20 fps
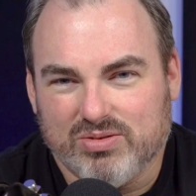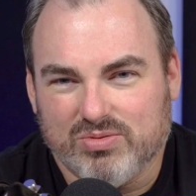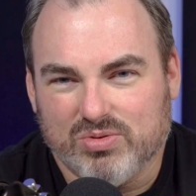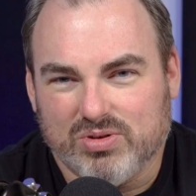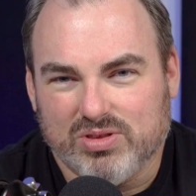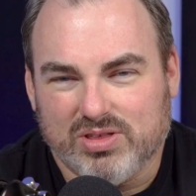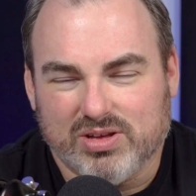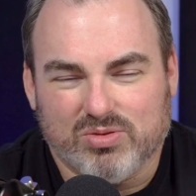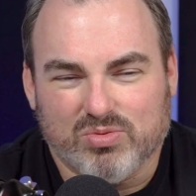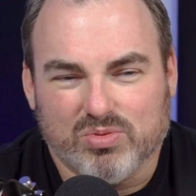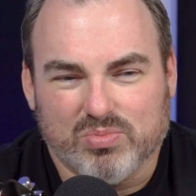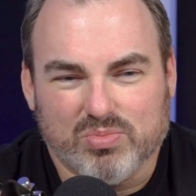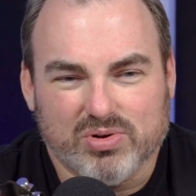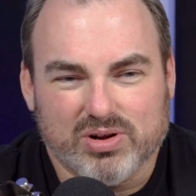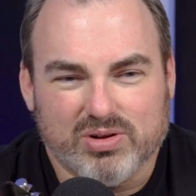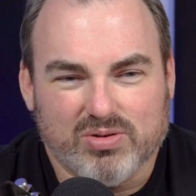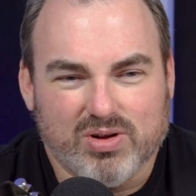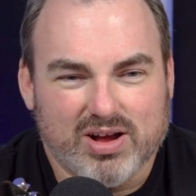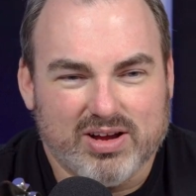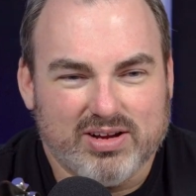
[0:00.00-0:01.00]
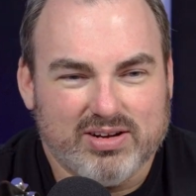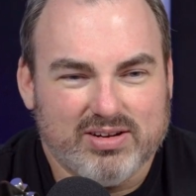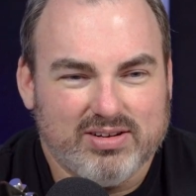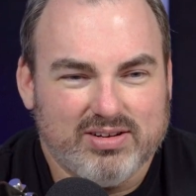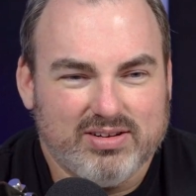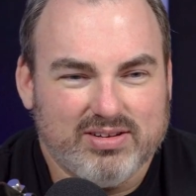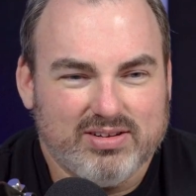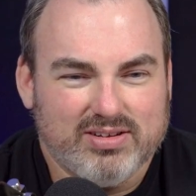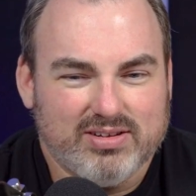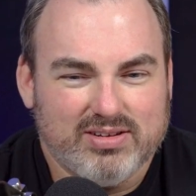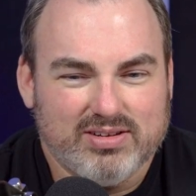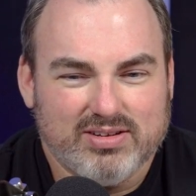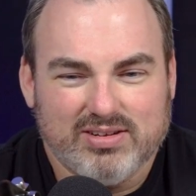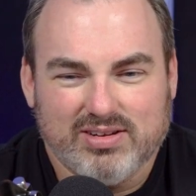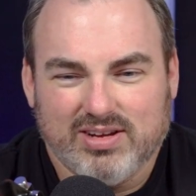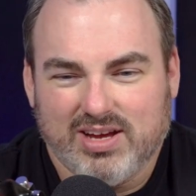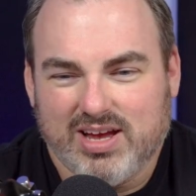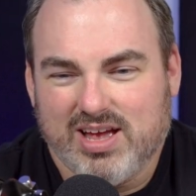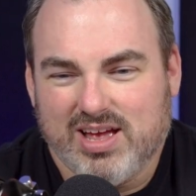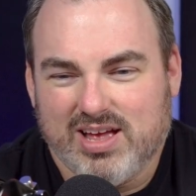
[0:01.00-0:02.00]
We think we're pretty right.
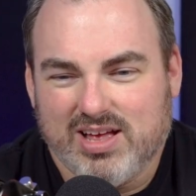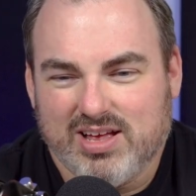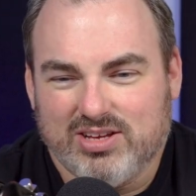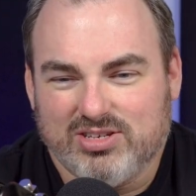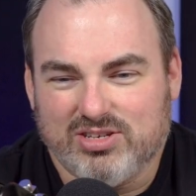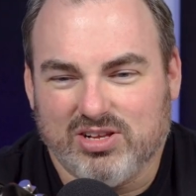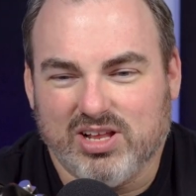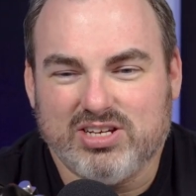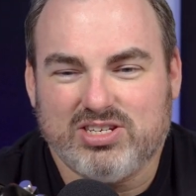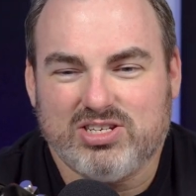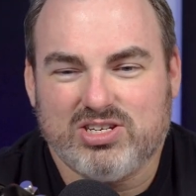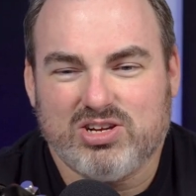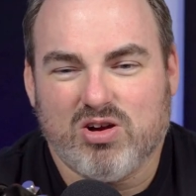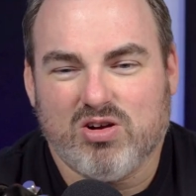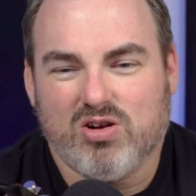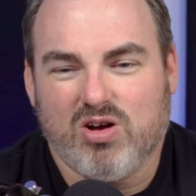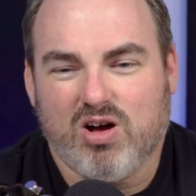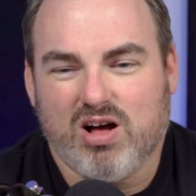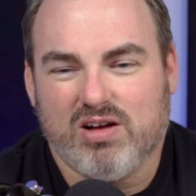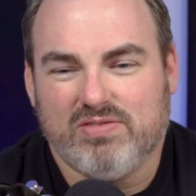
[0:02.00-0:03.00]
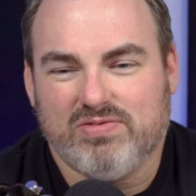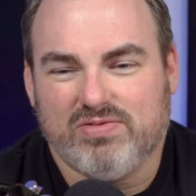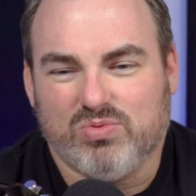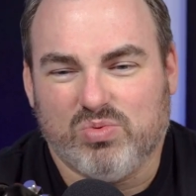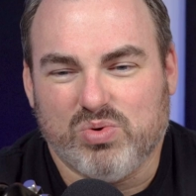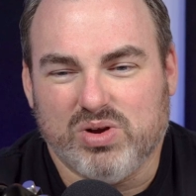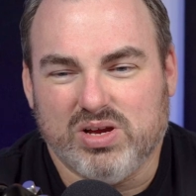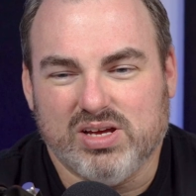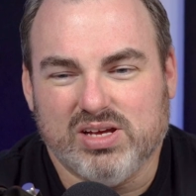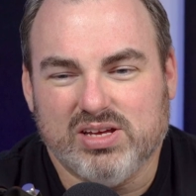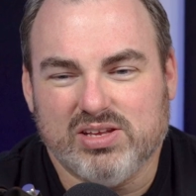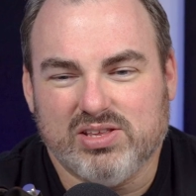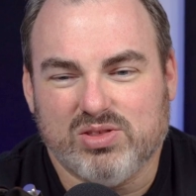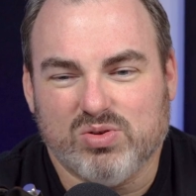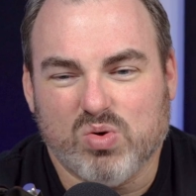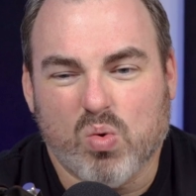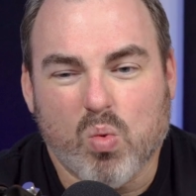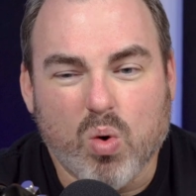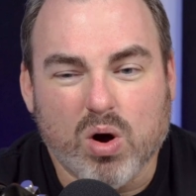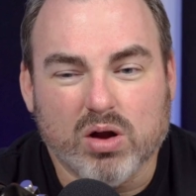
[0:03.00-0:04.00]
So let's start off with
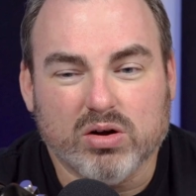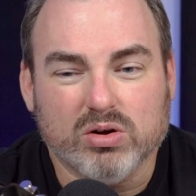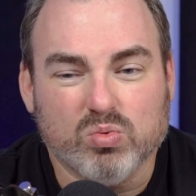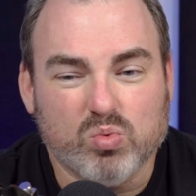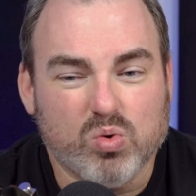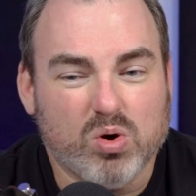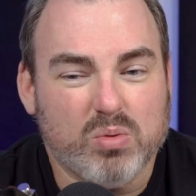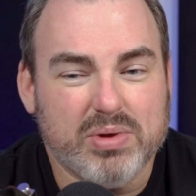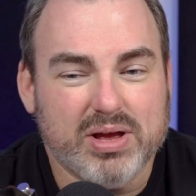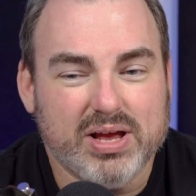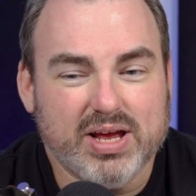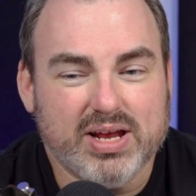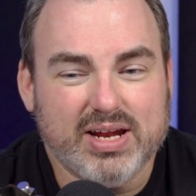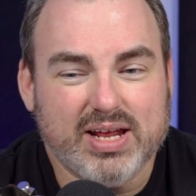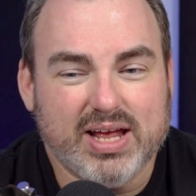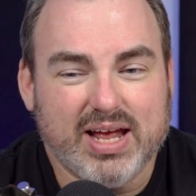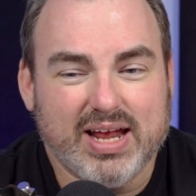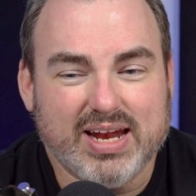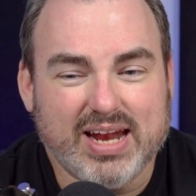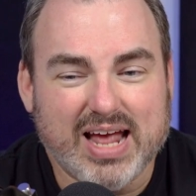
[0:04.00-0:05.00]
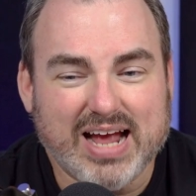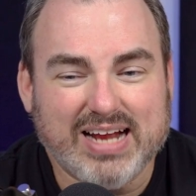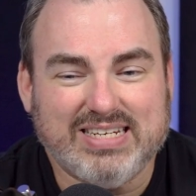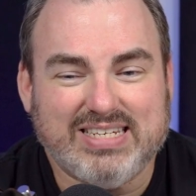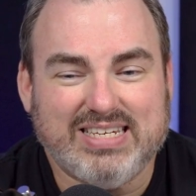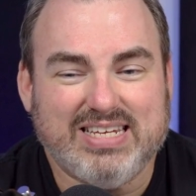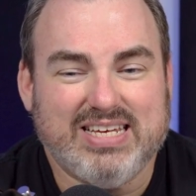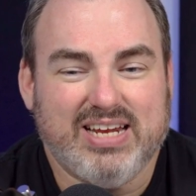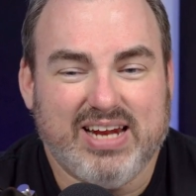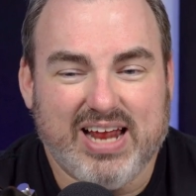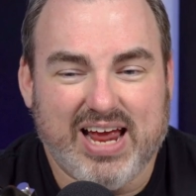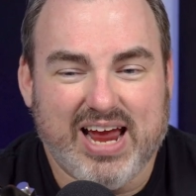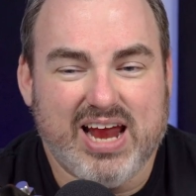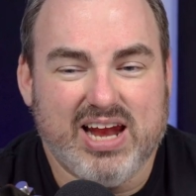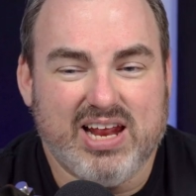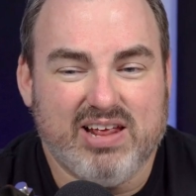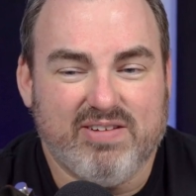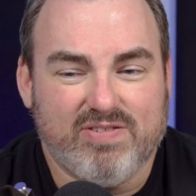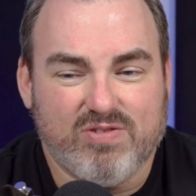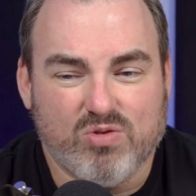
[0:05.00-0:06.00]
Wonder Woman
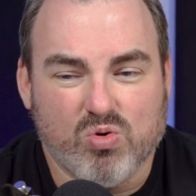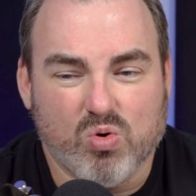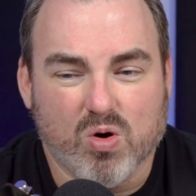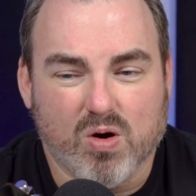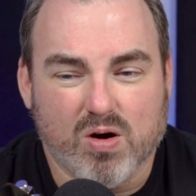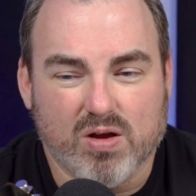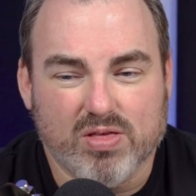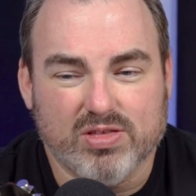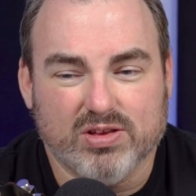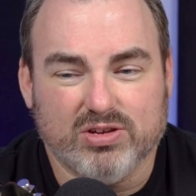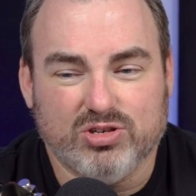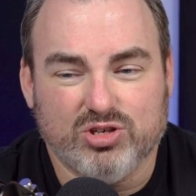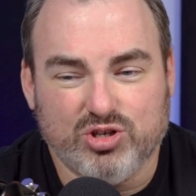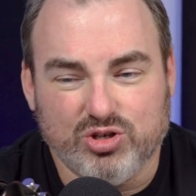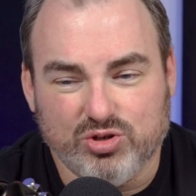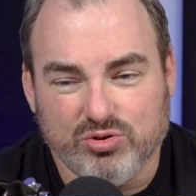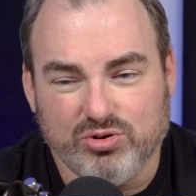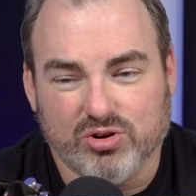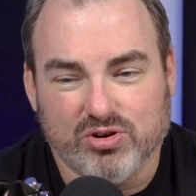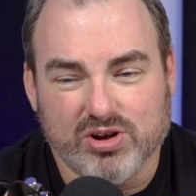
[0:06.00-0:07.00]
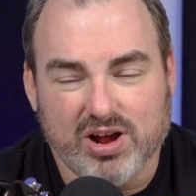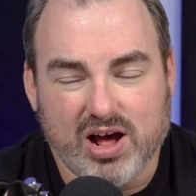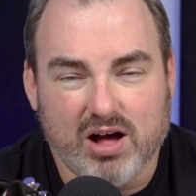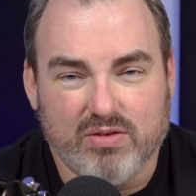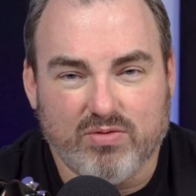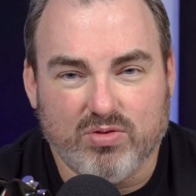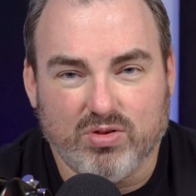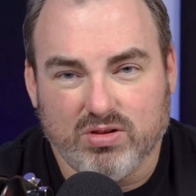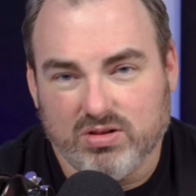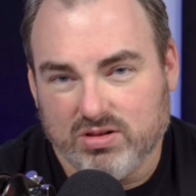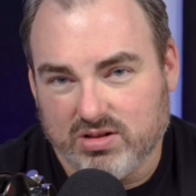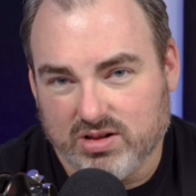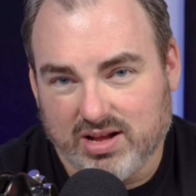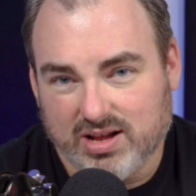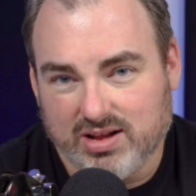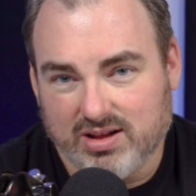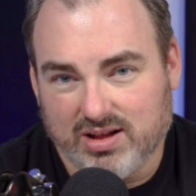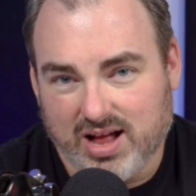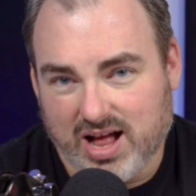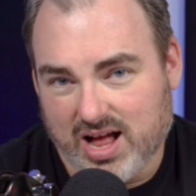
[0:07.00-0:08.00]
1984, the junior novel.
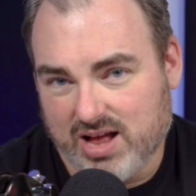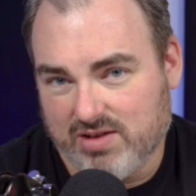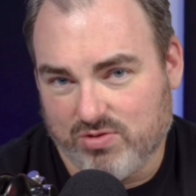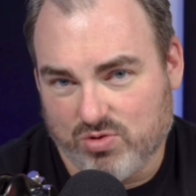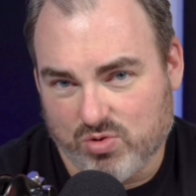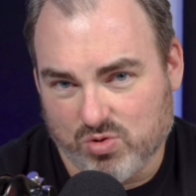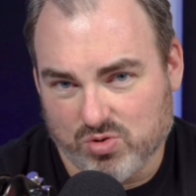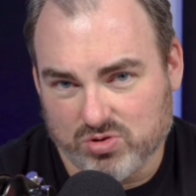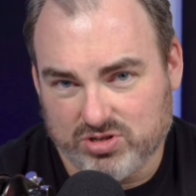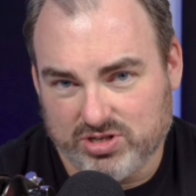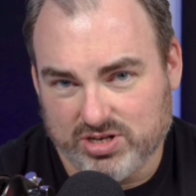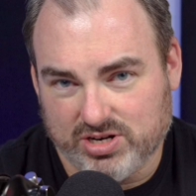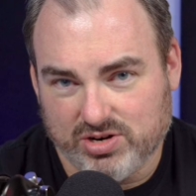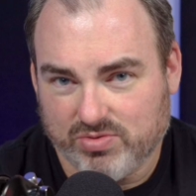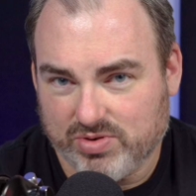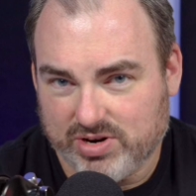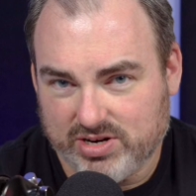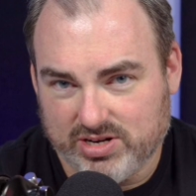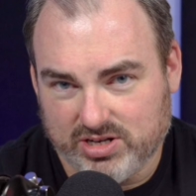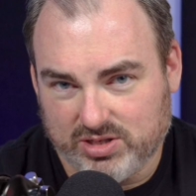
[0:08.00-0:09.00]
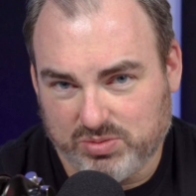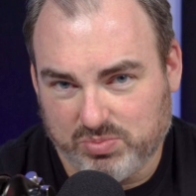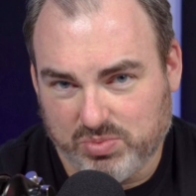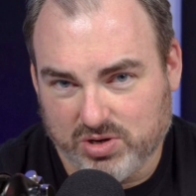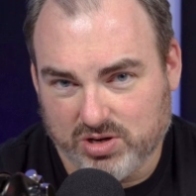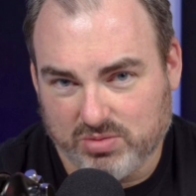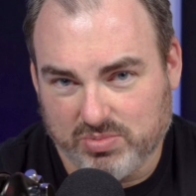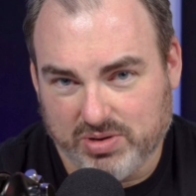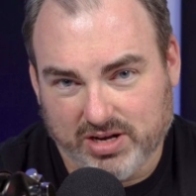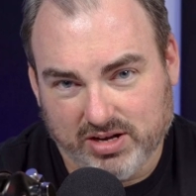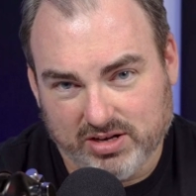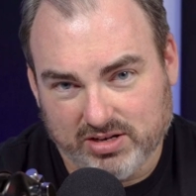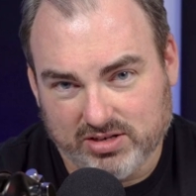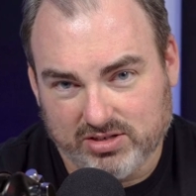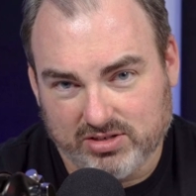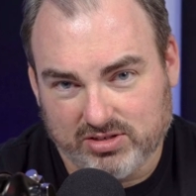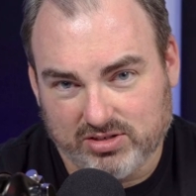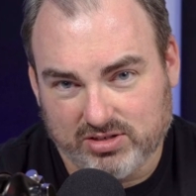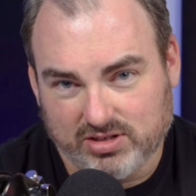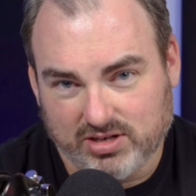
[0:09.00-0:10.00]
I, of course, didn't read this book
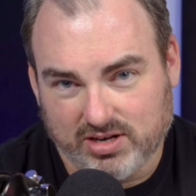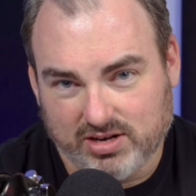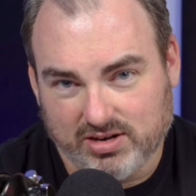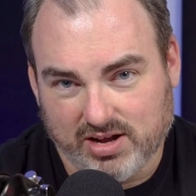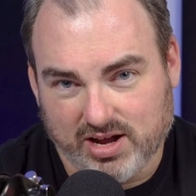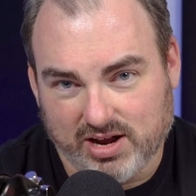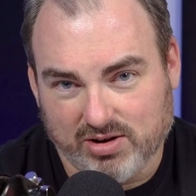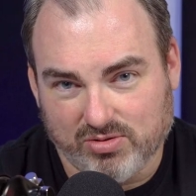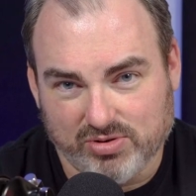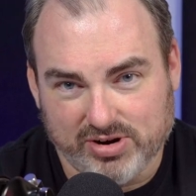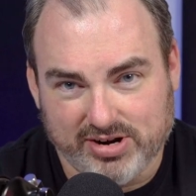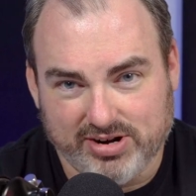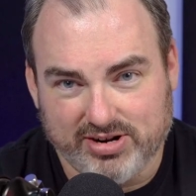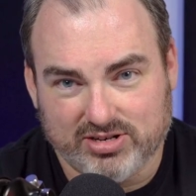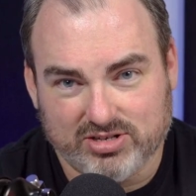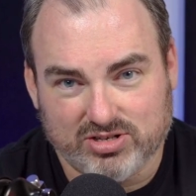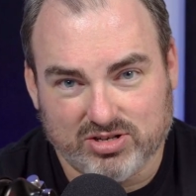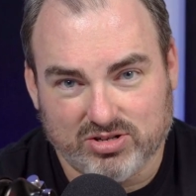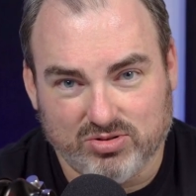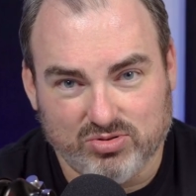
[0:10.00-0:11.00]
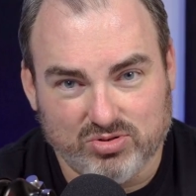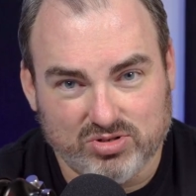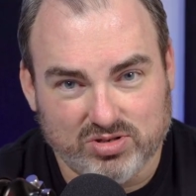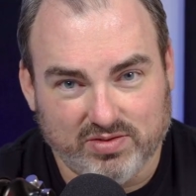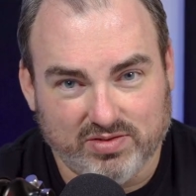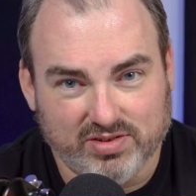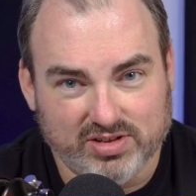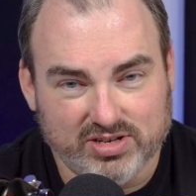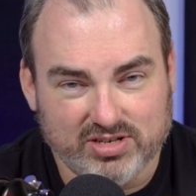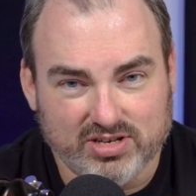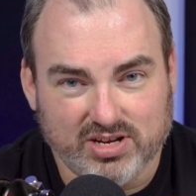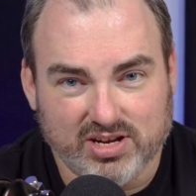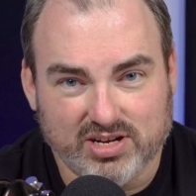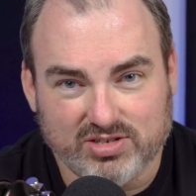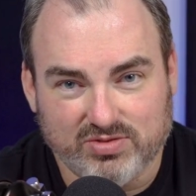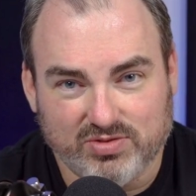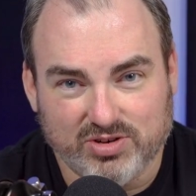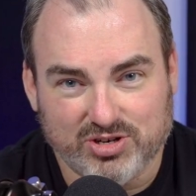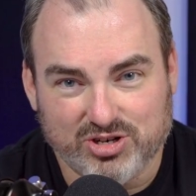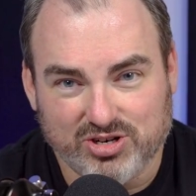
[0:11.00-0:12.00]
because I read exclusively
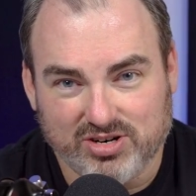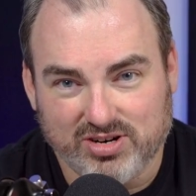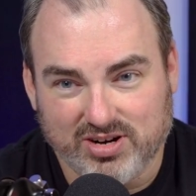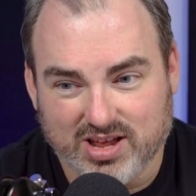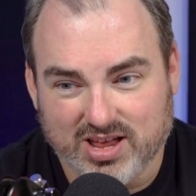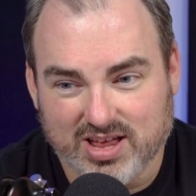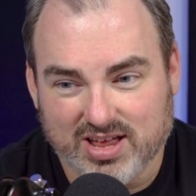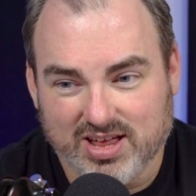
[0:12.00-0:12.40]
science fiction.